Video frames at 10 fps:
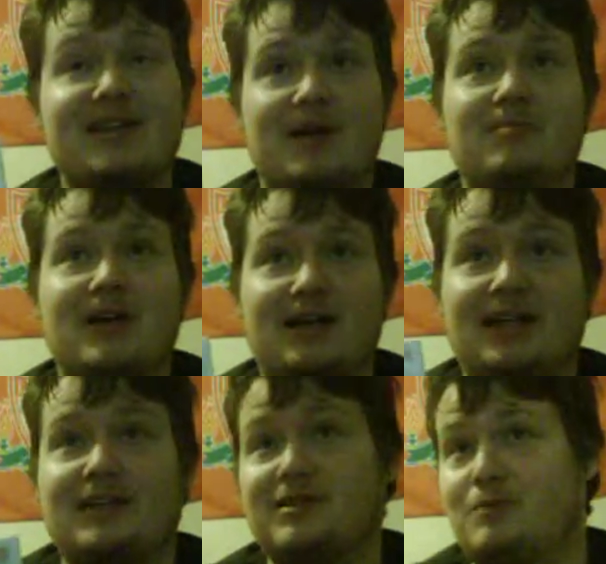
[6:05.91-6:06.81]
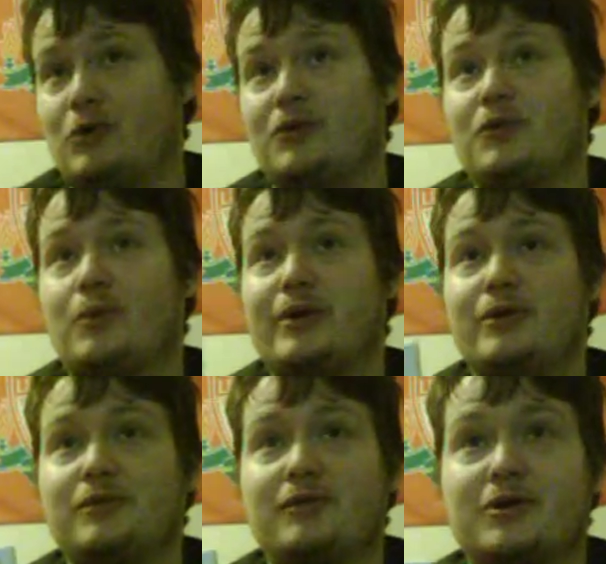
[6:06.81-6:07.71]
Yeah, I like this more than the
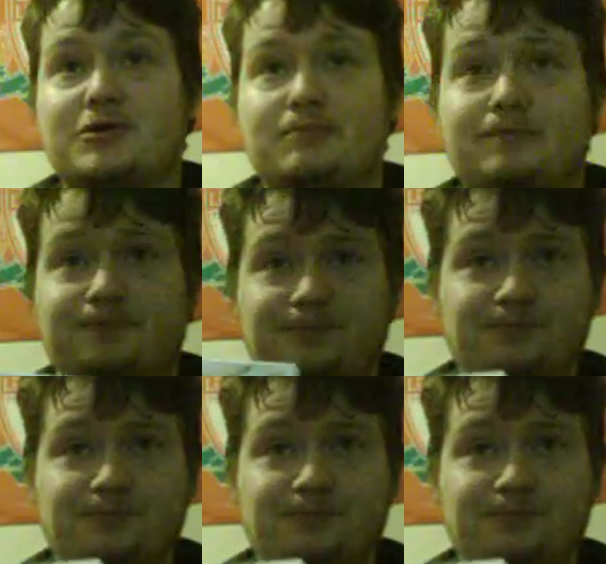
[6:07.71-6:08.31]
Wii U version.